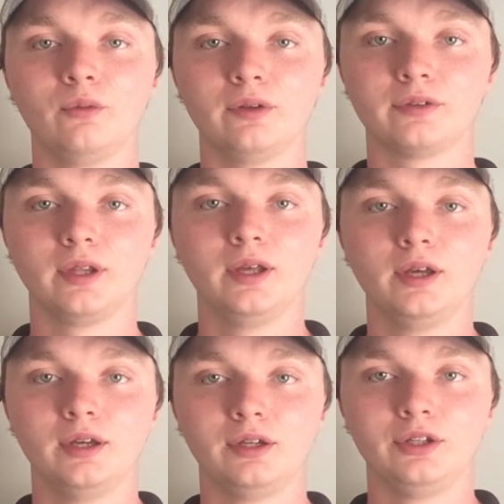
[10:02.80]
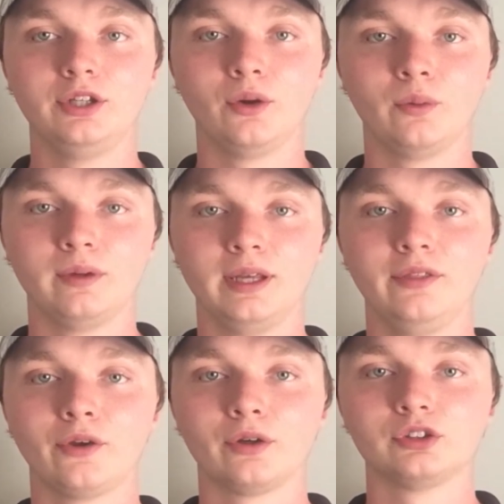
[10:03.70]
it was, you know,
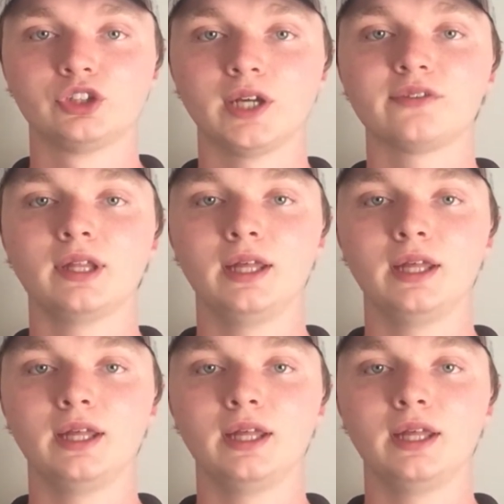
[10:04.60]
either just